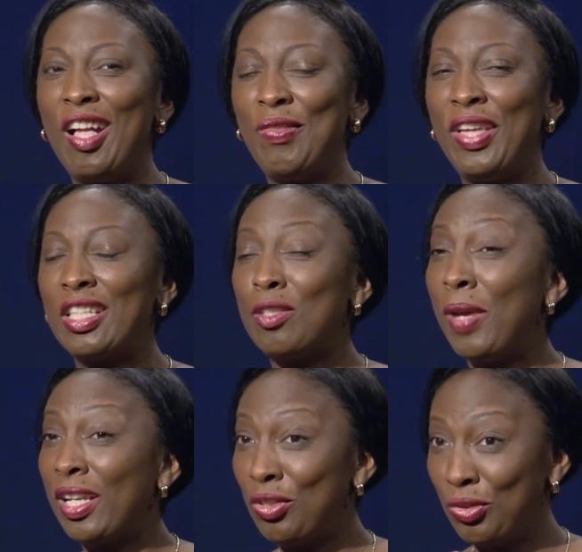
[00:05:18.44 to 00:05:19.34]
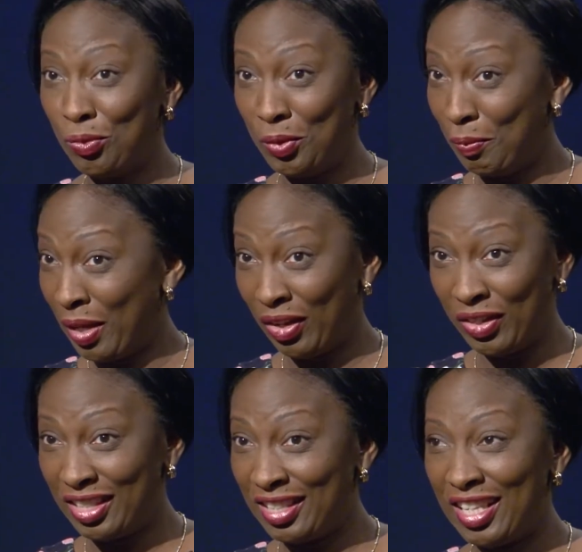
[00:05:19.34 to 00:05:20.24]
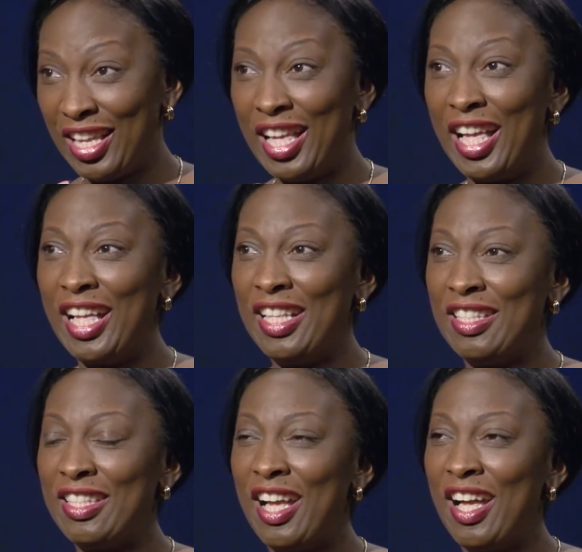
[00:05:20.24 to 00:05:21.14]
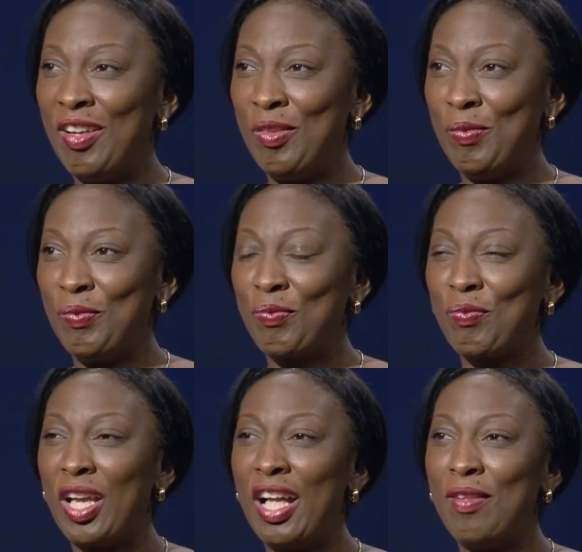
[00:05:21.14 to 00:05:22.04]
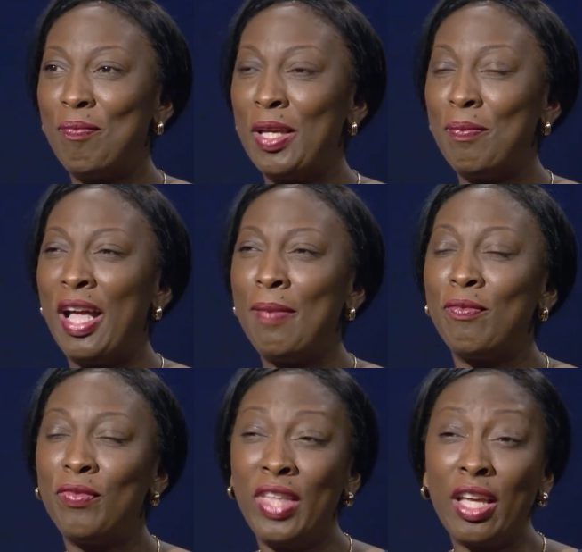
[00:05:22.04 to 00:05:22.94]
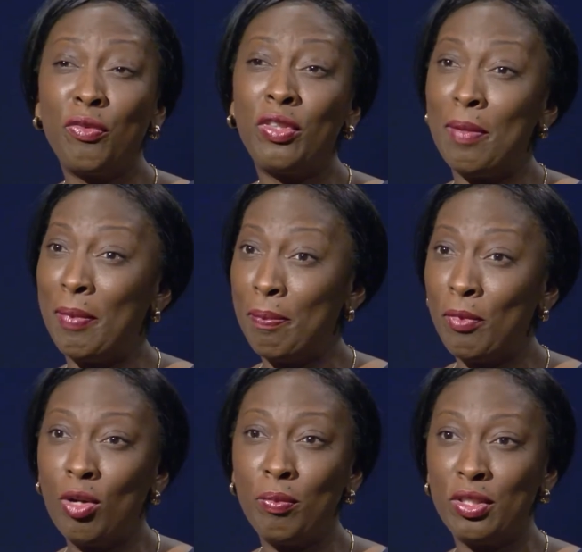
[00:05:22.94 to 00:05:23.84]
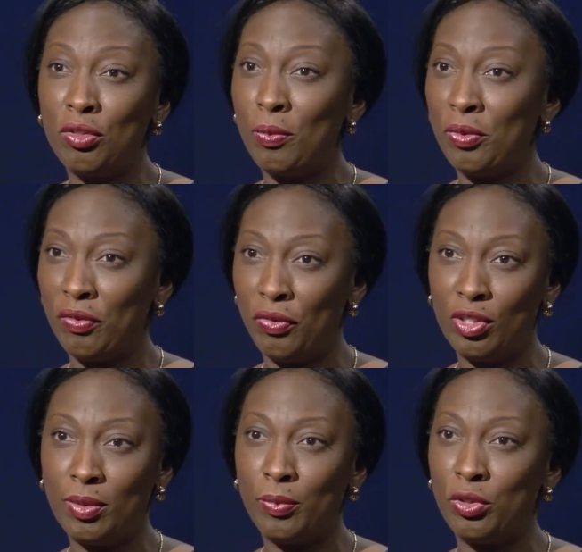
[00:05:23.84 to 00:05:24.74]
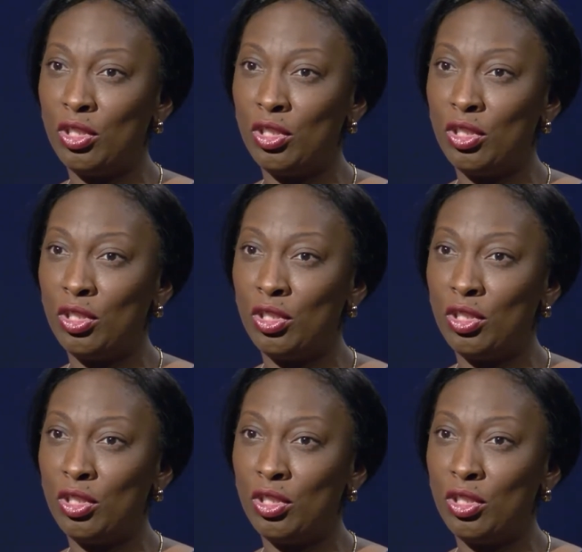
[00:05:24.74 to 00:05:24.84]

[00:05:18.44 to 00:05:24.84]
They expect you to be married. And I'm thankful that my mom is not one of those people.